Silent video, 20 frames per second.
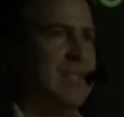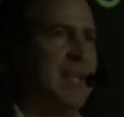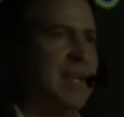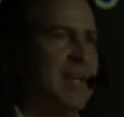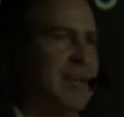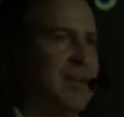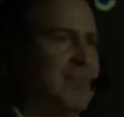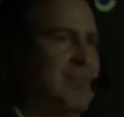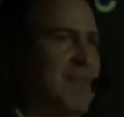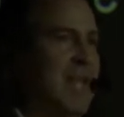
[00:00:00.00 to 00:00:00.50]

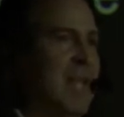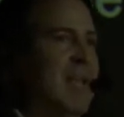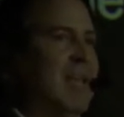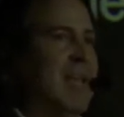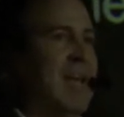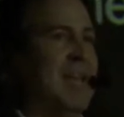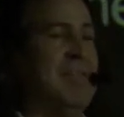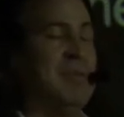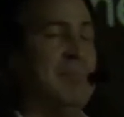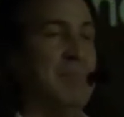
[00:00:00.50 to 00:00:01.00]
Um,
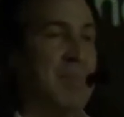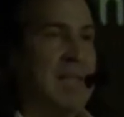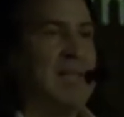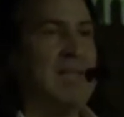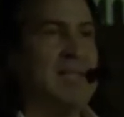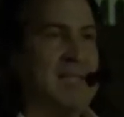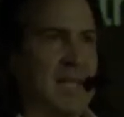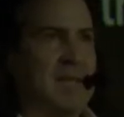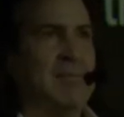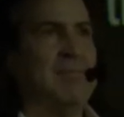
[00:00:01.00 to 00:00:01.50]
and then by
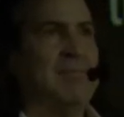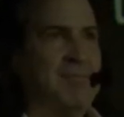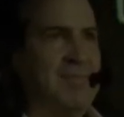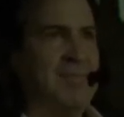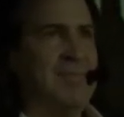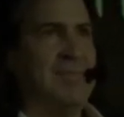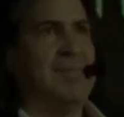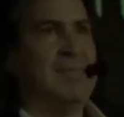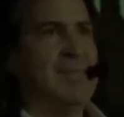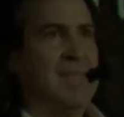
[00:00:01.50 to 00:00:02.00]
the
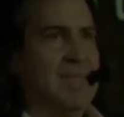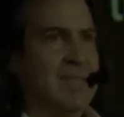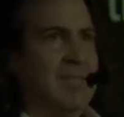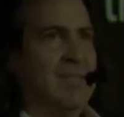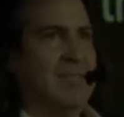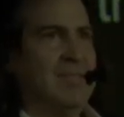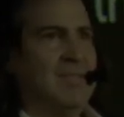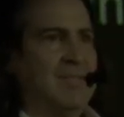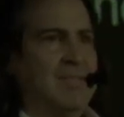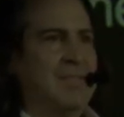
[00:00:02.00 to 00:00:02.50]
time
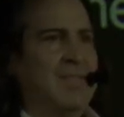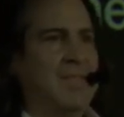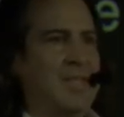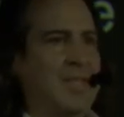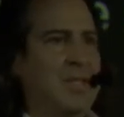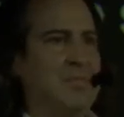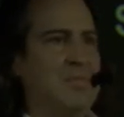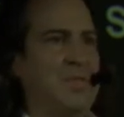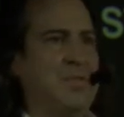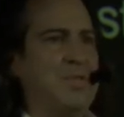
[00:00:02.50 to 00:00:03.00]
the, it
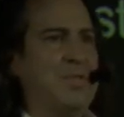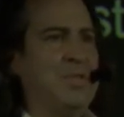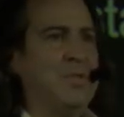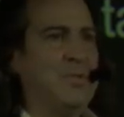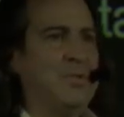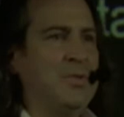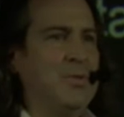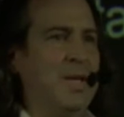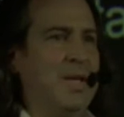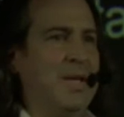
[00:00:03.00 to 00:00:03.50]
comes
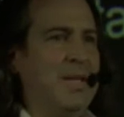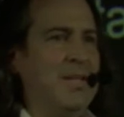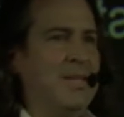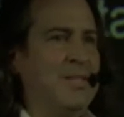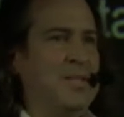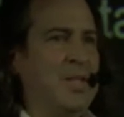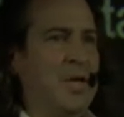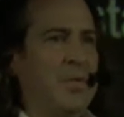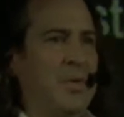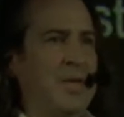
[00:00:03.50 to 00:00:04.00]
due,
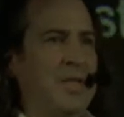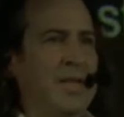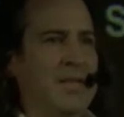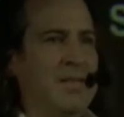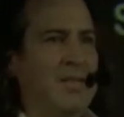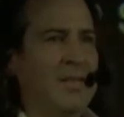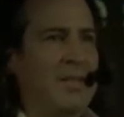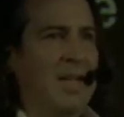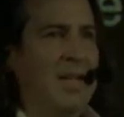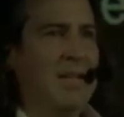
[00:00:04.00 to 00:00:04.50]
it's already
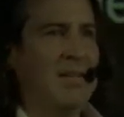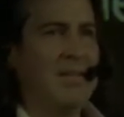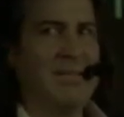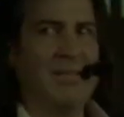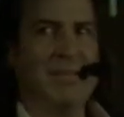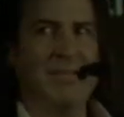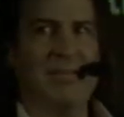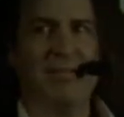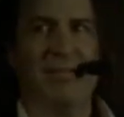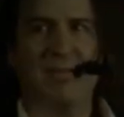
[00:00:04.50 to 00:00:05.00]
on their
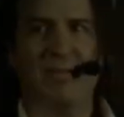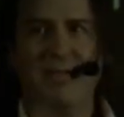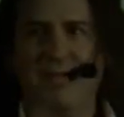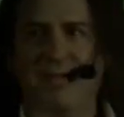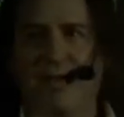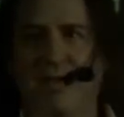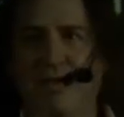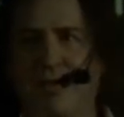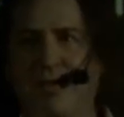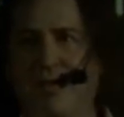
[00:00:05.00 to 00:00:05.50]
calendar.
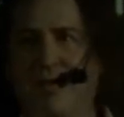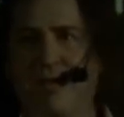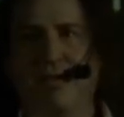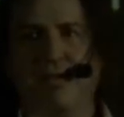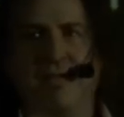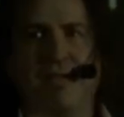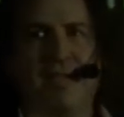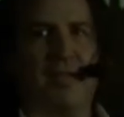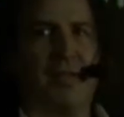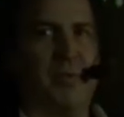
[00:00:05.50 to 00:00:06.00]
They're, they're
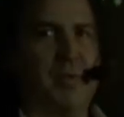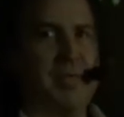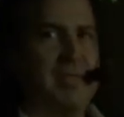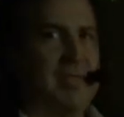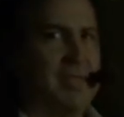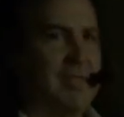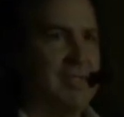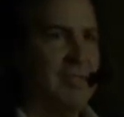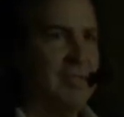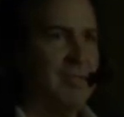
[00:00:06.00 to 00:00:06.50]
stuck with
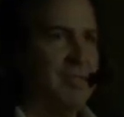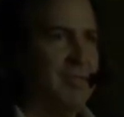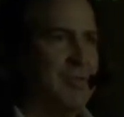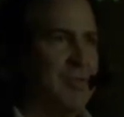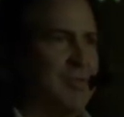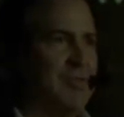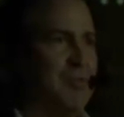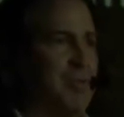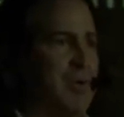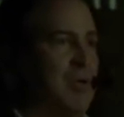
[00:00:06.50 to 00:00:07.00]
it. You,
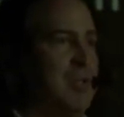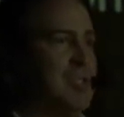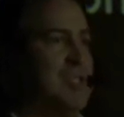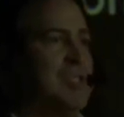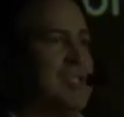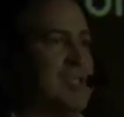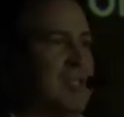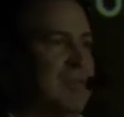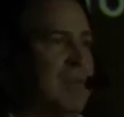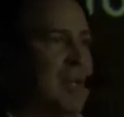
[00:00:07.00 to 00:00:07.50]
you've
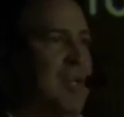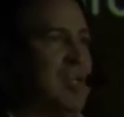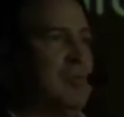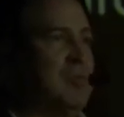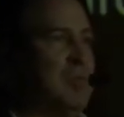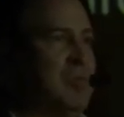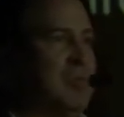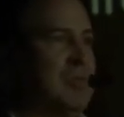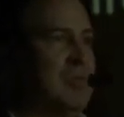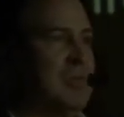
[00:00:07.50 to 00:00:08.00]
purchased a
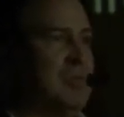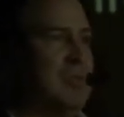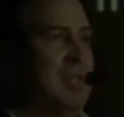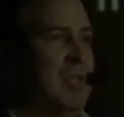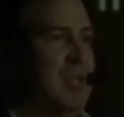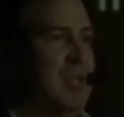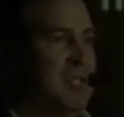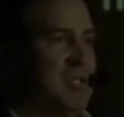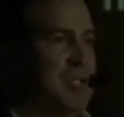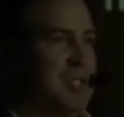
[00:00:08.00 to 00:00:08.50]
valuable
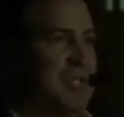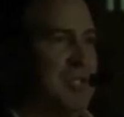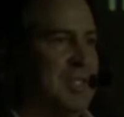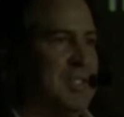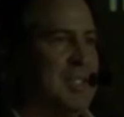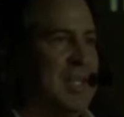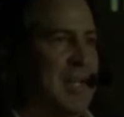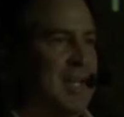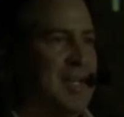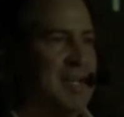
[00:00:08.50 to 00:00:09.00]
chunk
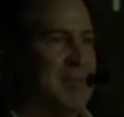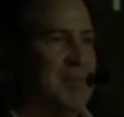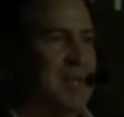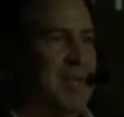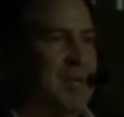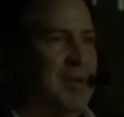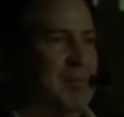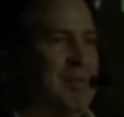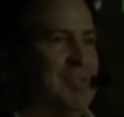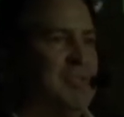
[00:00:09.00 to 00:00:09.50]
of time,
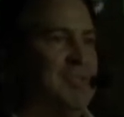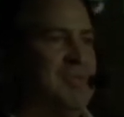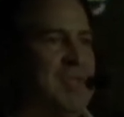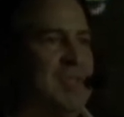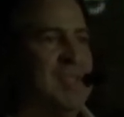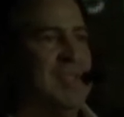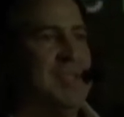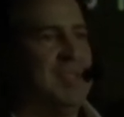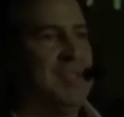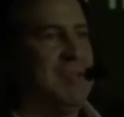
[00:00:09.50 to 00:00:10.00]
but you've
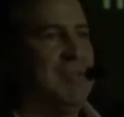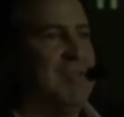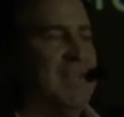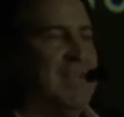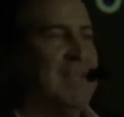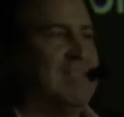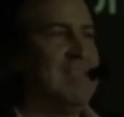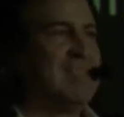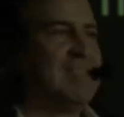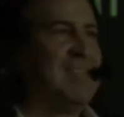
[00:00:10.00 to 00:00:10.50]
done it in
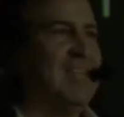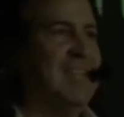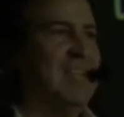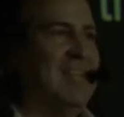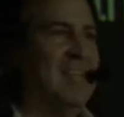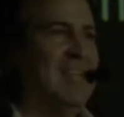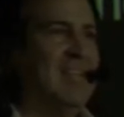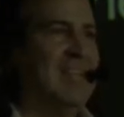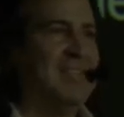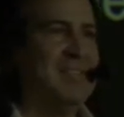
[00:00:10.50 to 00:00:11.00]
advance,
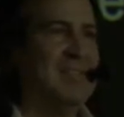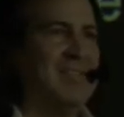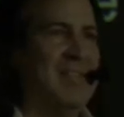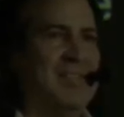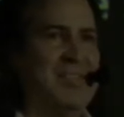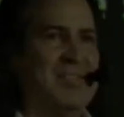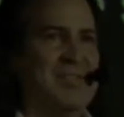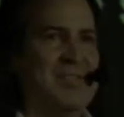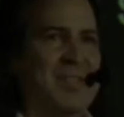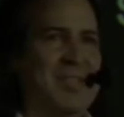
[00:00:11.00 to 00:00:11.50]
and,
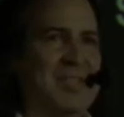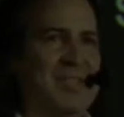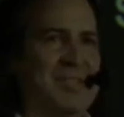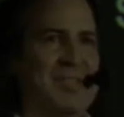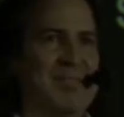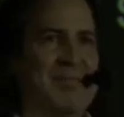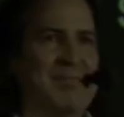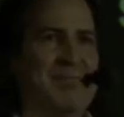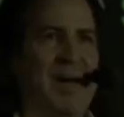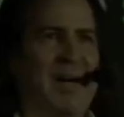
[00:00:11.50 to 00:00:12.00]
and you get
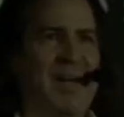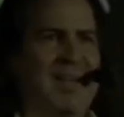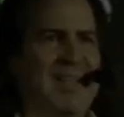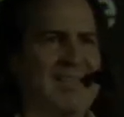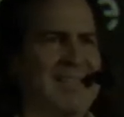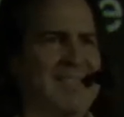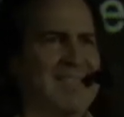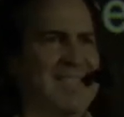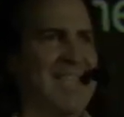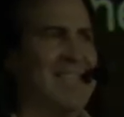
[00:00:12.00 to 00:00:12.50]
to
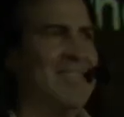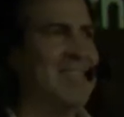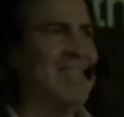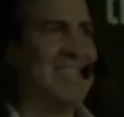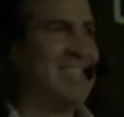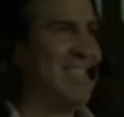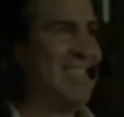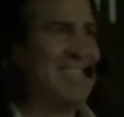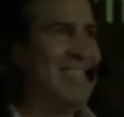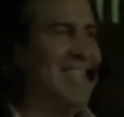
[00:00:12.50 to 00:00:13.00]
pocket the
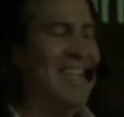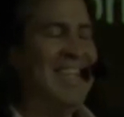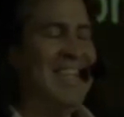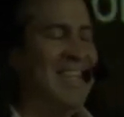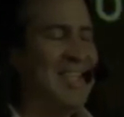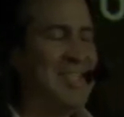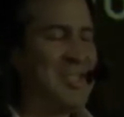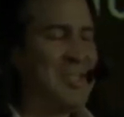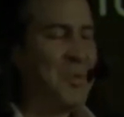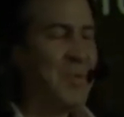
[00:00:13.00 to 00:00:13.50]
savings. It's,
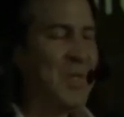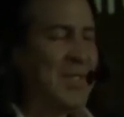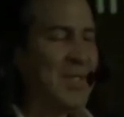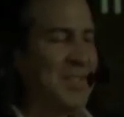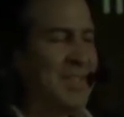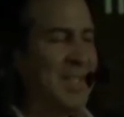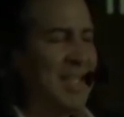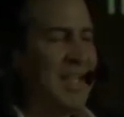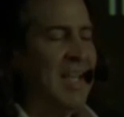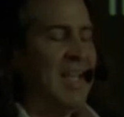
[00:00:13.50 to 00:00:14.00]
it's a
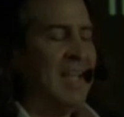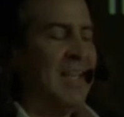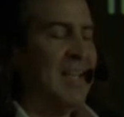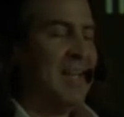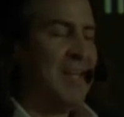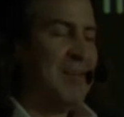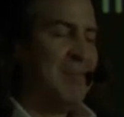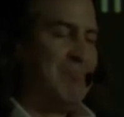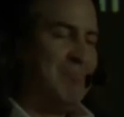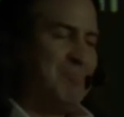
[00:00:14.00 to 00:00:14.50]
weird thing.
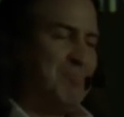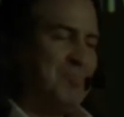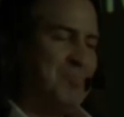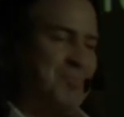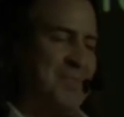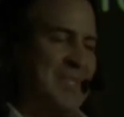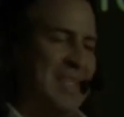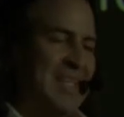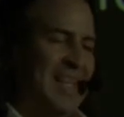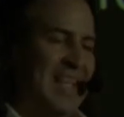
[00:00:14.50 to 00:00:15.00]
Um,
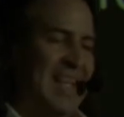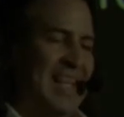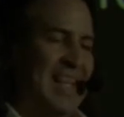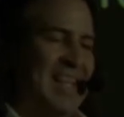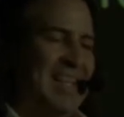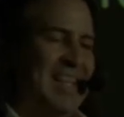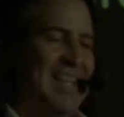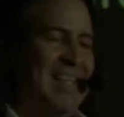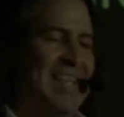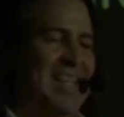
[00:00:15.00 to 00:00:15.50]

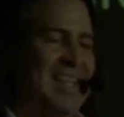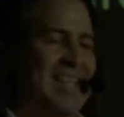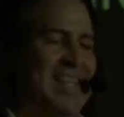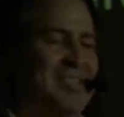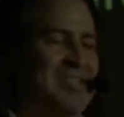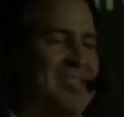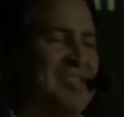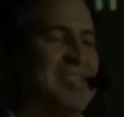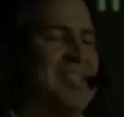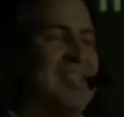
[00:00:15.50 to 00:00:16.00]

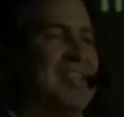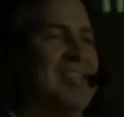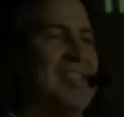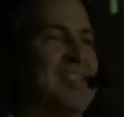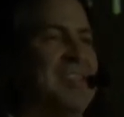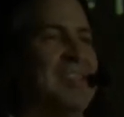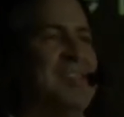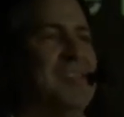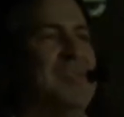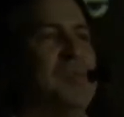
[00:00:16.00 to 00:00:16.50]
here's
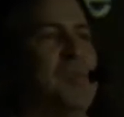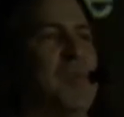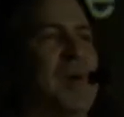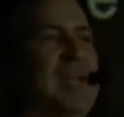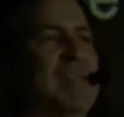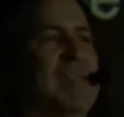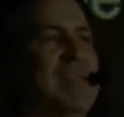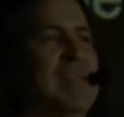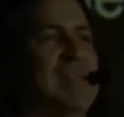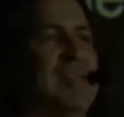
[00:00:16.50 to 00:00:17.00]
uh, the
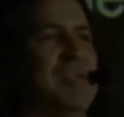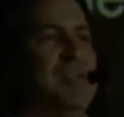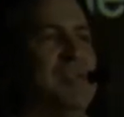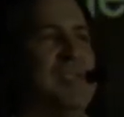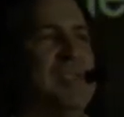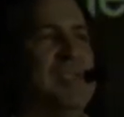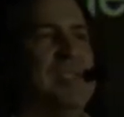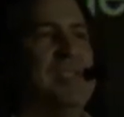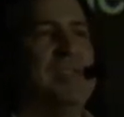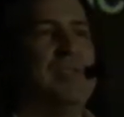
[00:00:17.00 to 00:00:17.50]
way that I
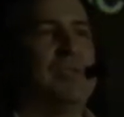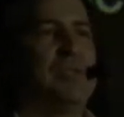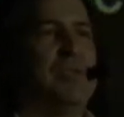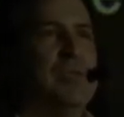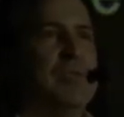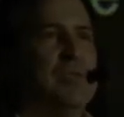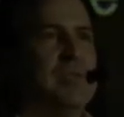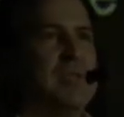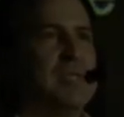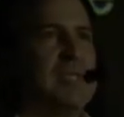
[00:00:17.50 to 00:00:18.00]
use this in
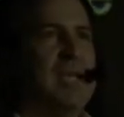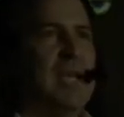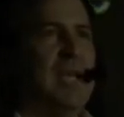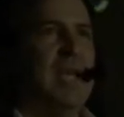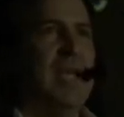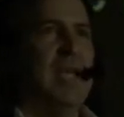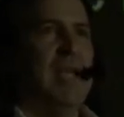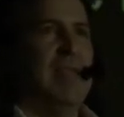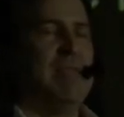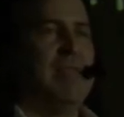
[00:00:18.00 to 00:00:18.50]
schools
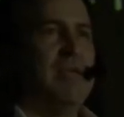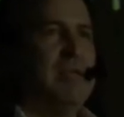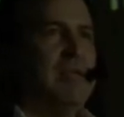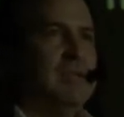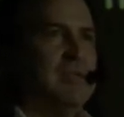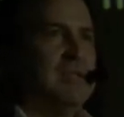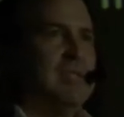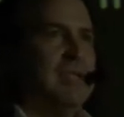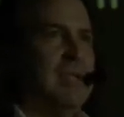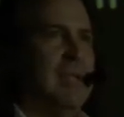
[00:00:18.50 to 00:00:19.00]

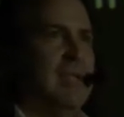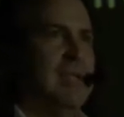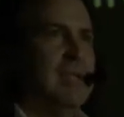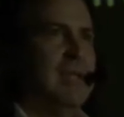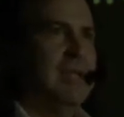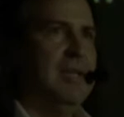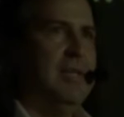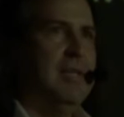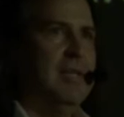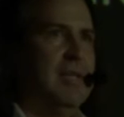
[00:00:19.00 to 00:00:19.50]
there's
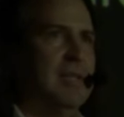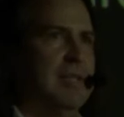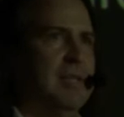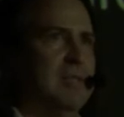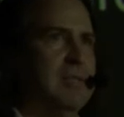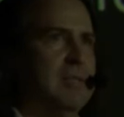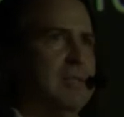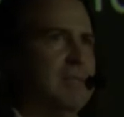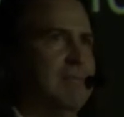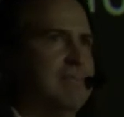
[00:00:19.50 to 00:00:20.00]
a,
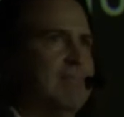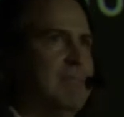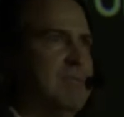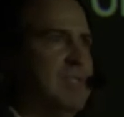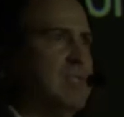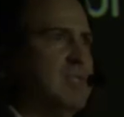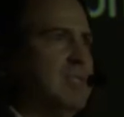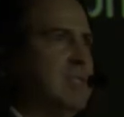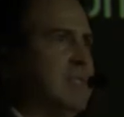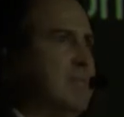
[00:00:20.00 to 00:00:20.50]

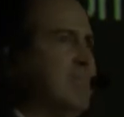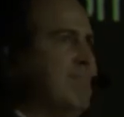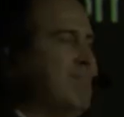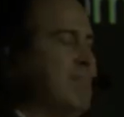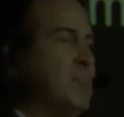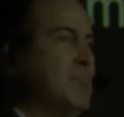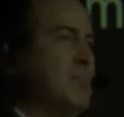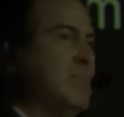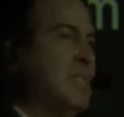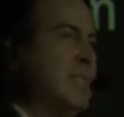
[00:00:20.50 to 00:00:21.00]
there's a,
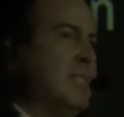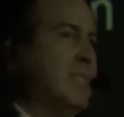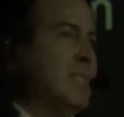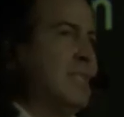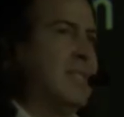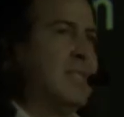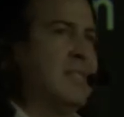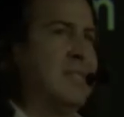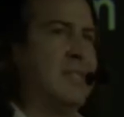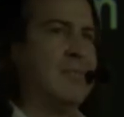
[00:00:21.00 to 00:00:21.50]

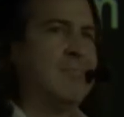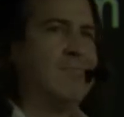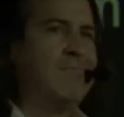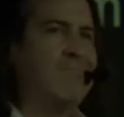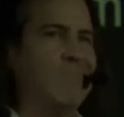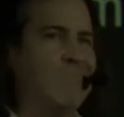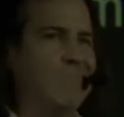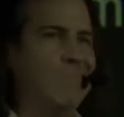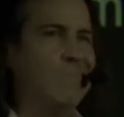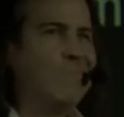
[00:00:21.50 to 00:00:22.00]

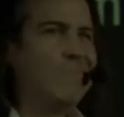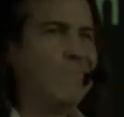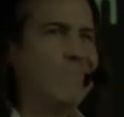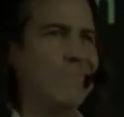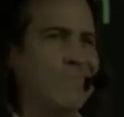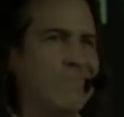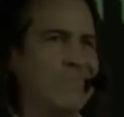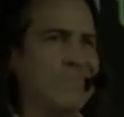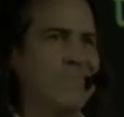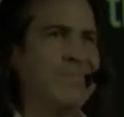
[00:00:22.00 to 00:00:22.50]

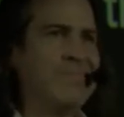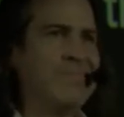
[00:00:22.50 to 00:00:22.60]
um,